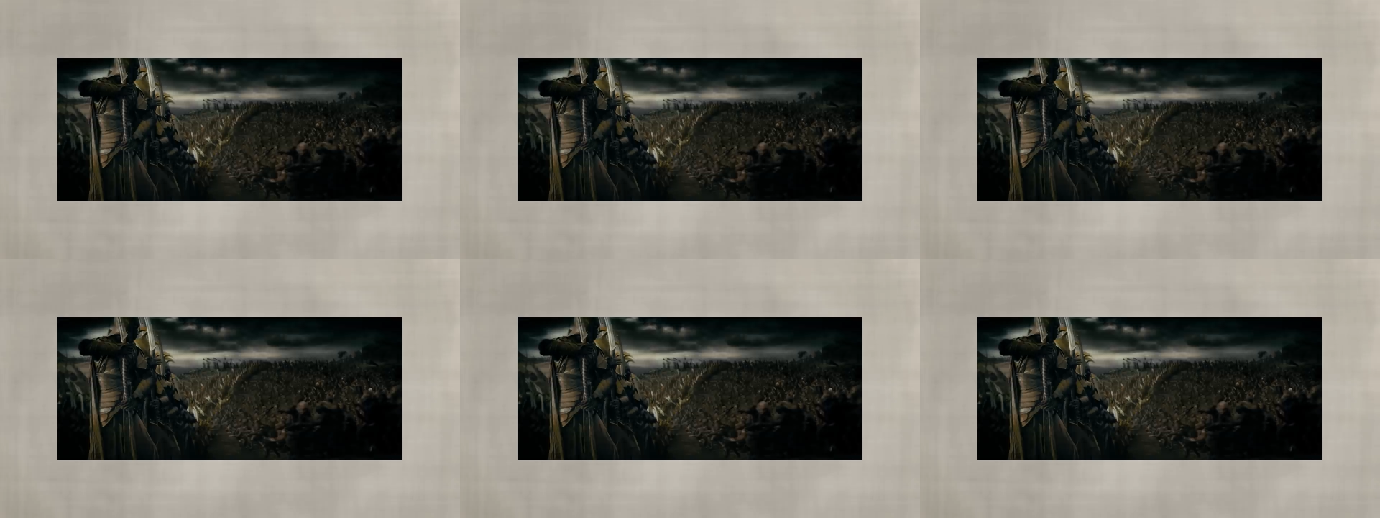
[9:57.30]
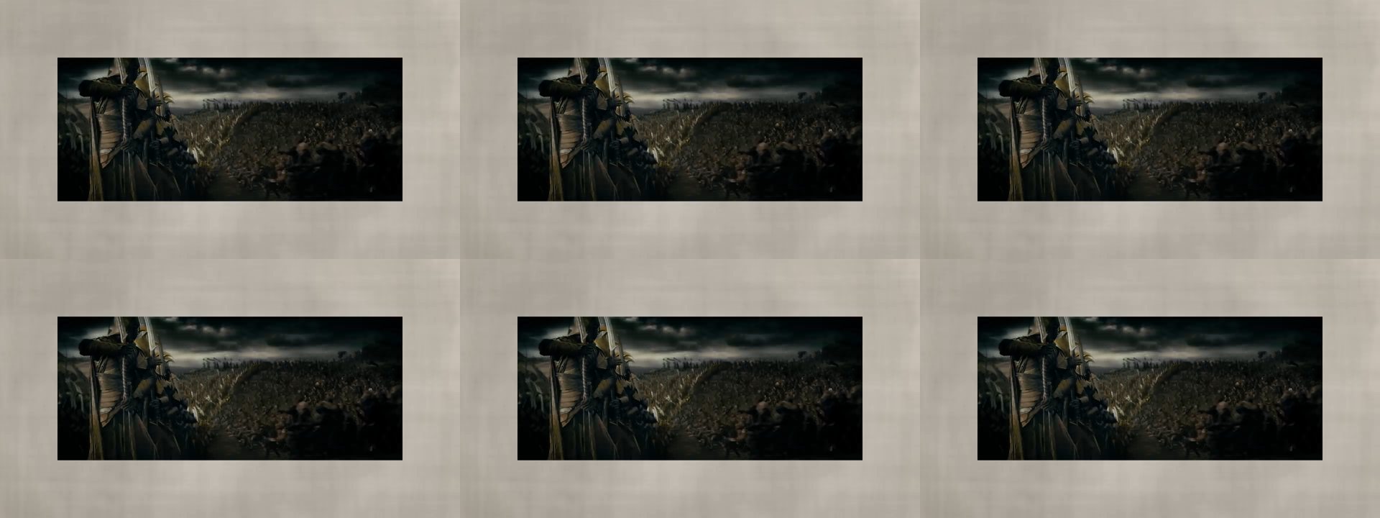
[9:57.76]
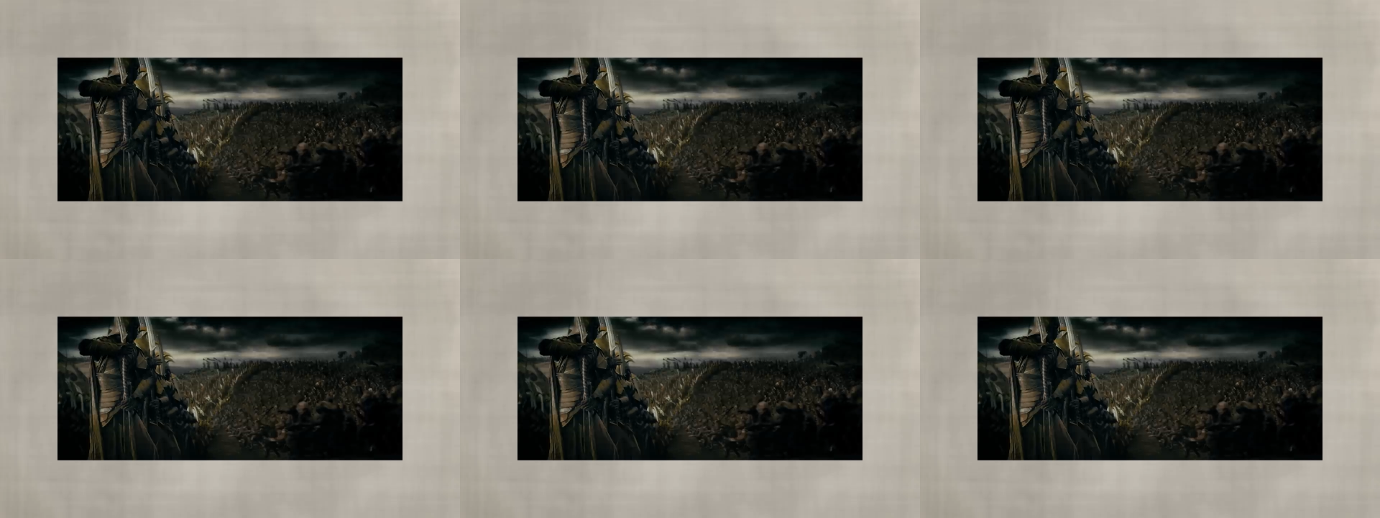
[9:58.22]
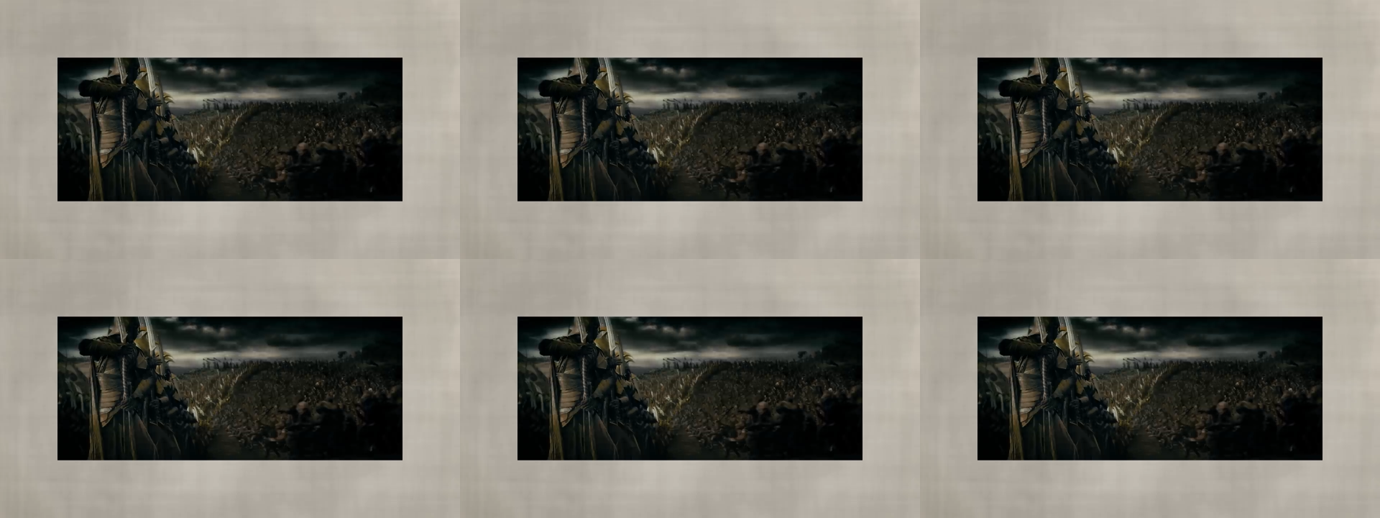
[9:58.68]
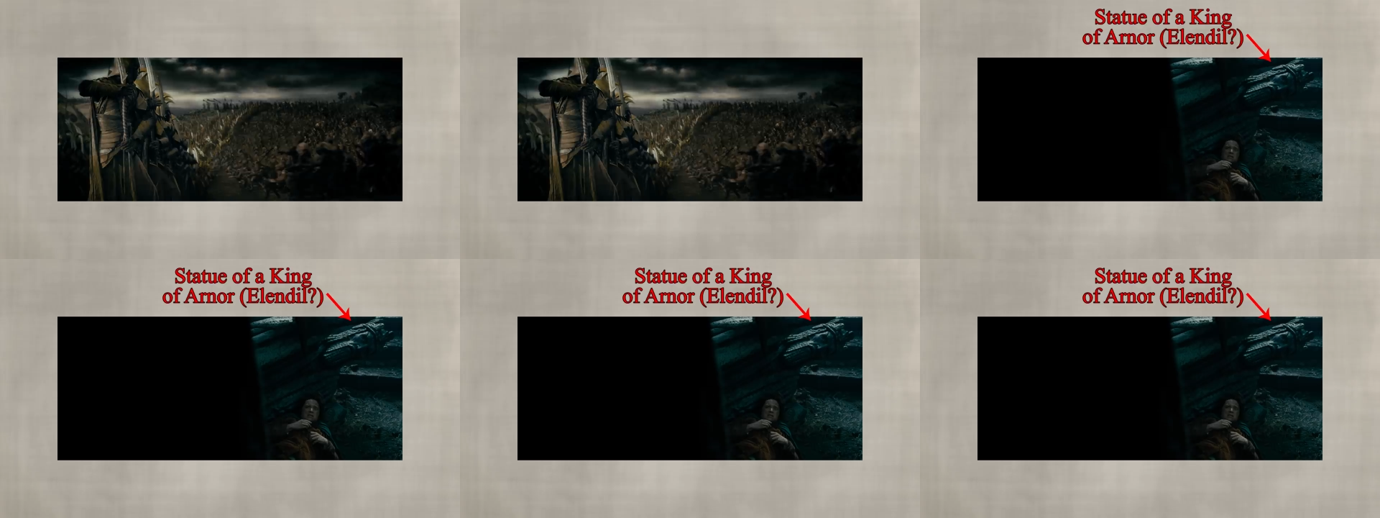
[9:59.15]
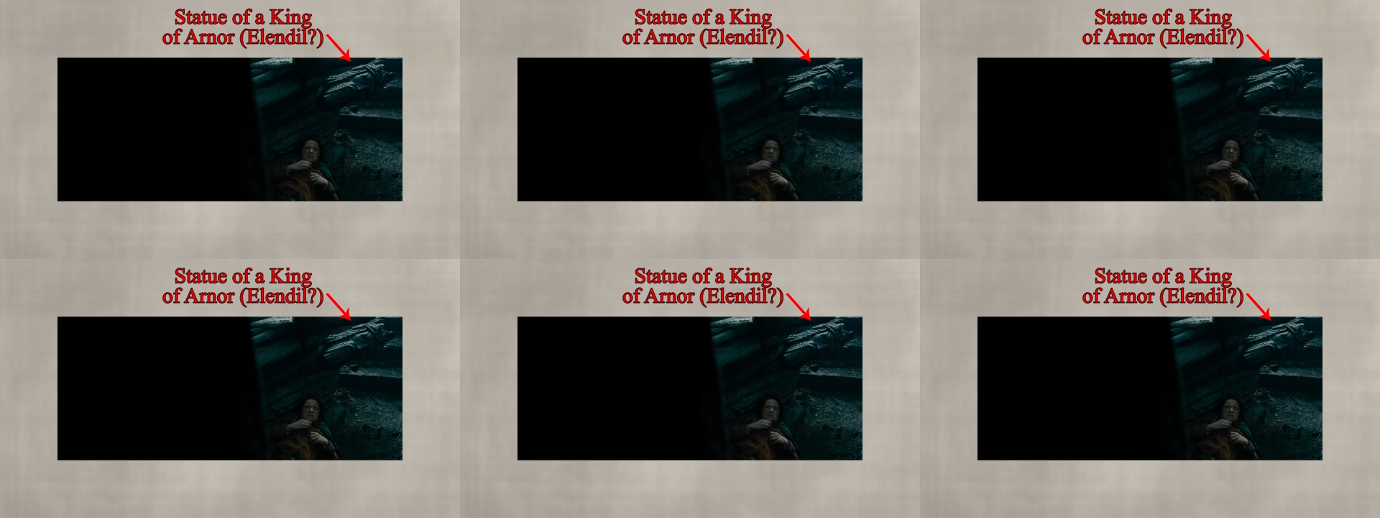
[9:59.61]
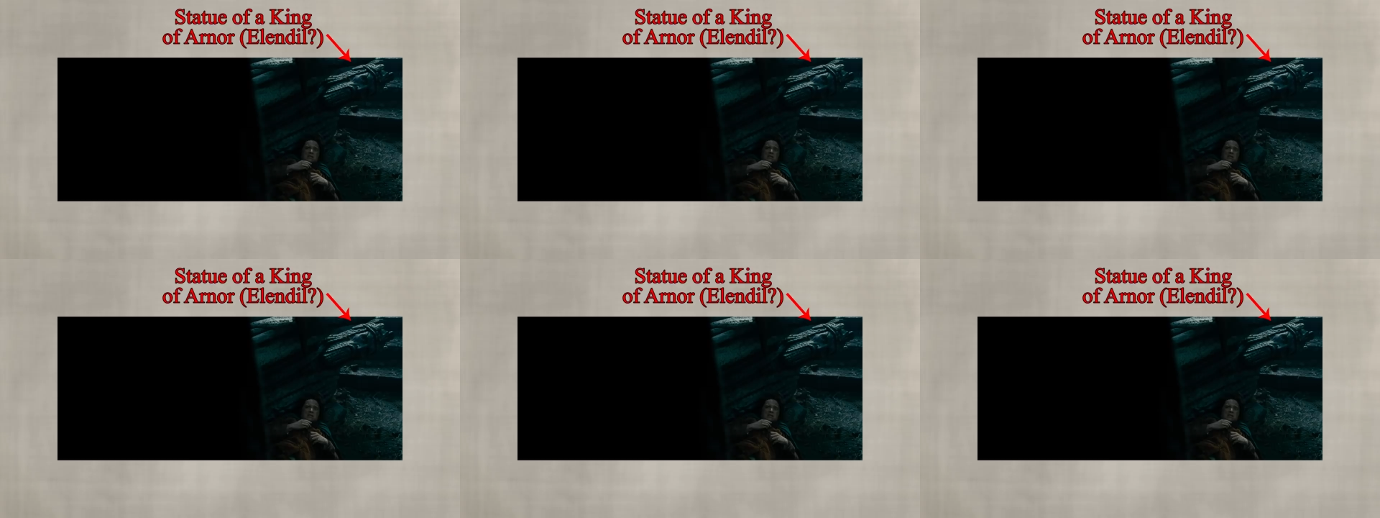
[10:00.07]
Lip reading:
[unreadable: no face in view]